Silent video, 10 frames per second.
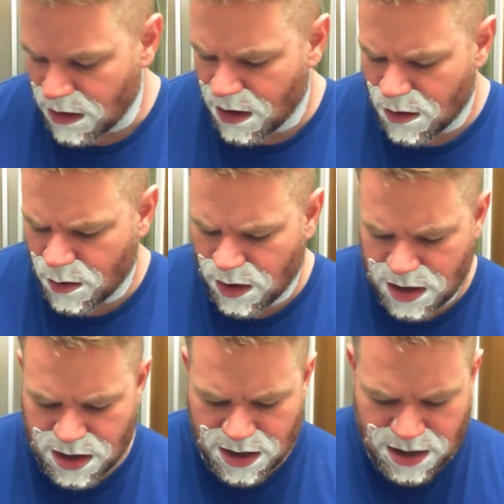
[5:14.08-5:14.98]

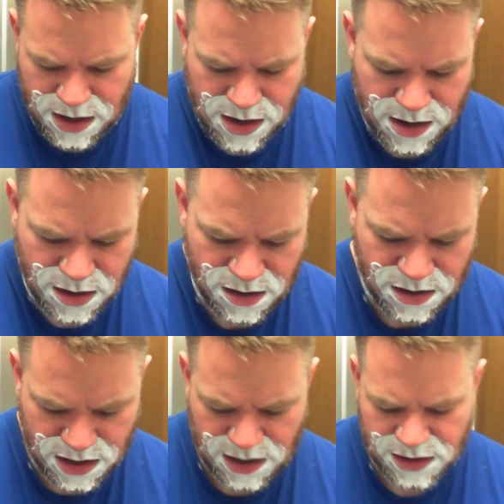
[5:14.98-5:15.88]
Okay,
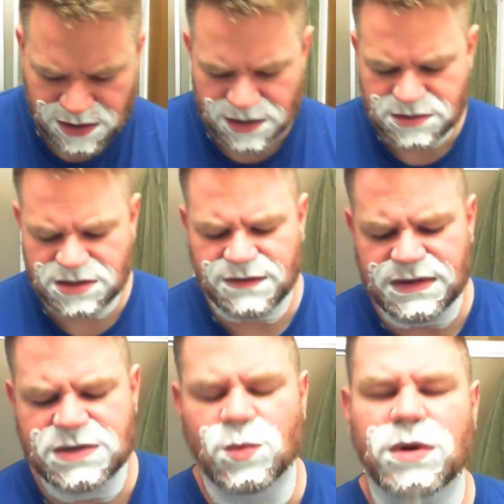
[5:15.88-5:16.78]
let's give
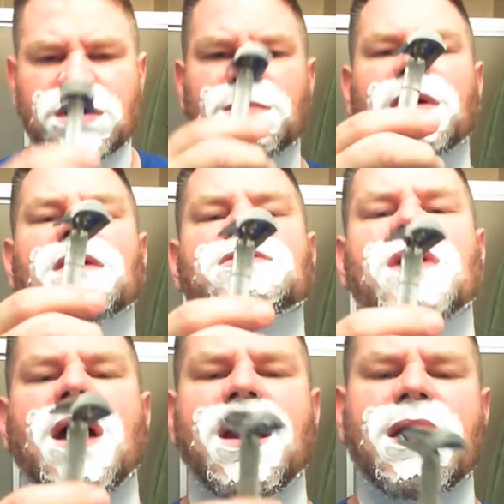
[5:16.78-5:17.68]
this Wunderbar a
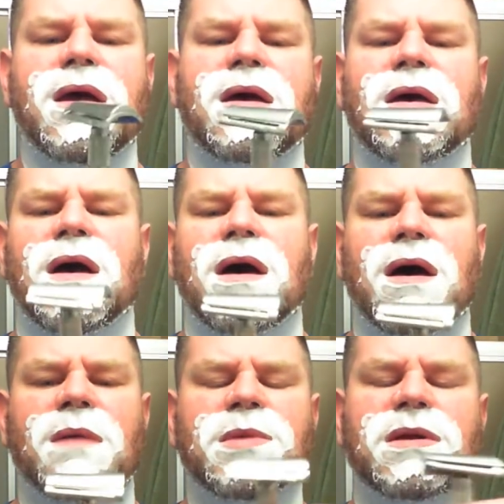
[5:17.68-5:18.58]
try.
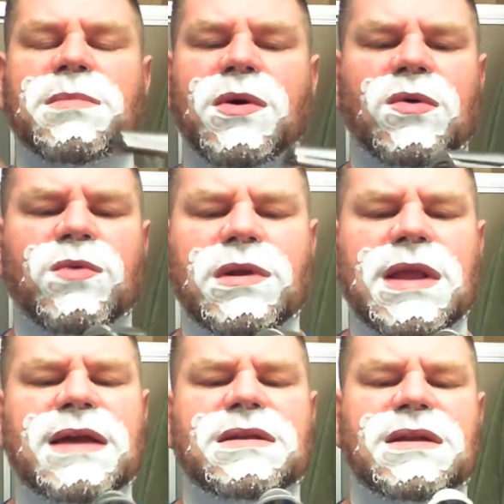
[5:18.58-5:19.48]
I'm going to be going real
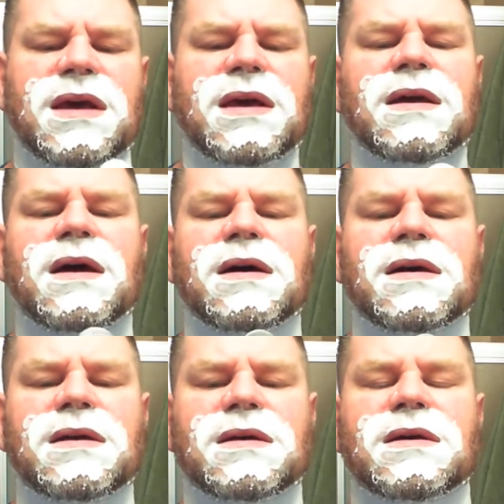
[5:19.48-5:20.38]
light today.
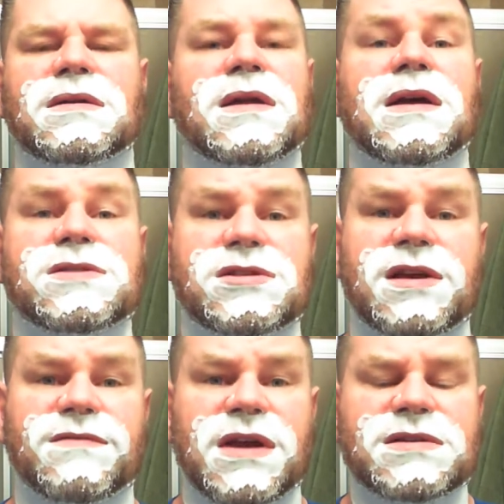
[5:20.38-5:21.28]
I actually
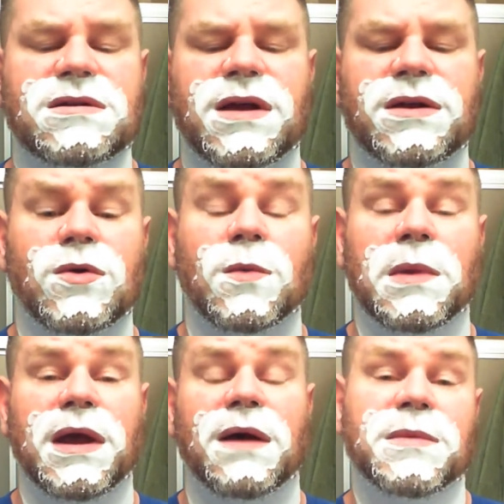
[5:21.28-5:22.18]
shaved yesterday.
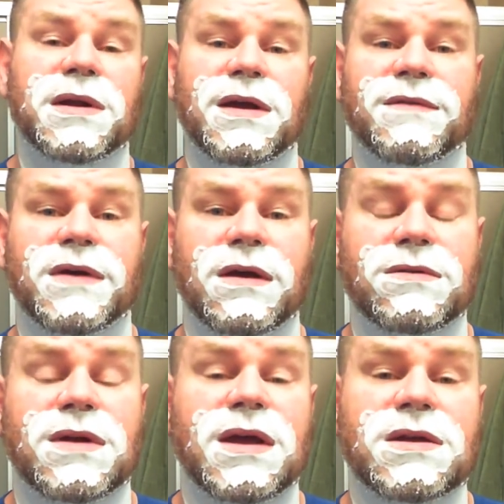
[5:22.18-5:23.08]
Normally I'm an every
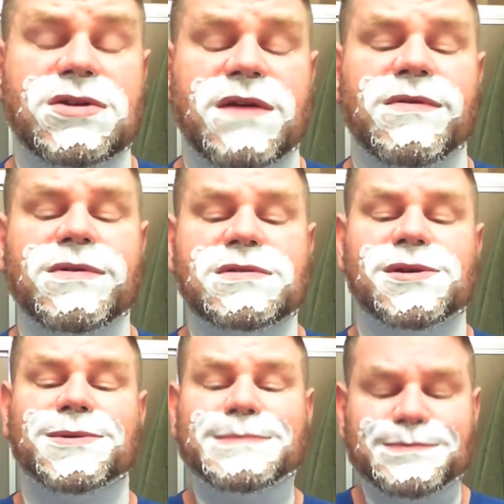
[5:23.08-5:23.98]
other day shaver,
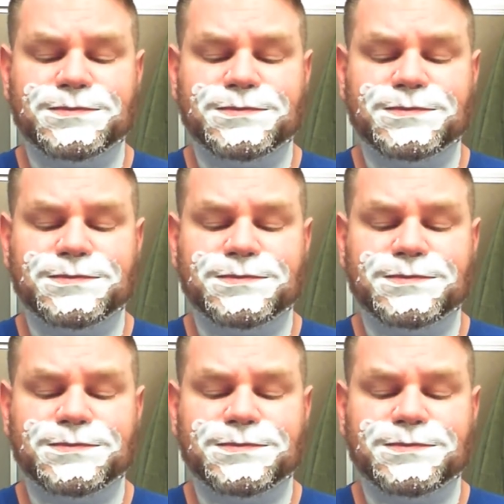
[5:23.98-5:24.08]
so